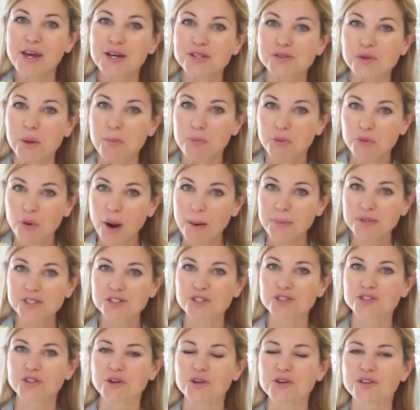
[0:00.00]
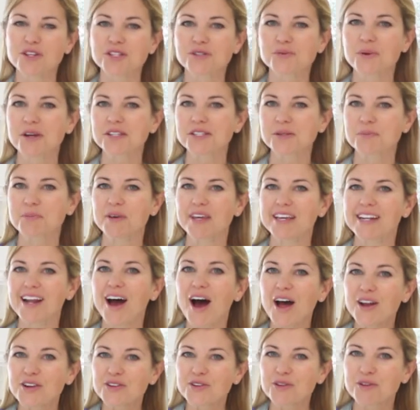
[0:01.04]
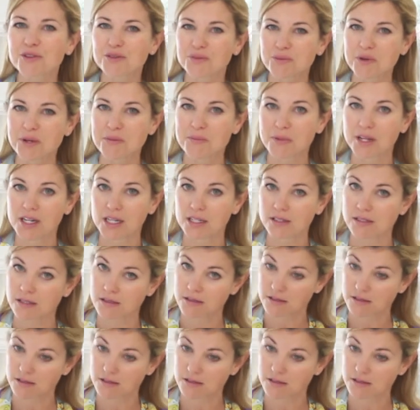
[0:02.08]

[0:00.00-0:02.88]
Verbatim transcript: So I promise to show you this recipe in under 3 minutes.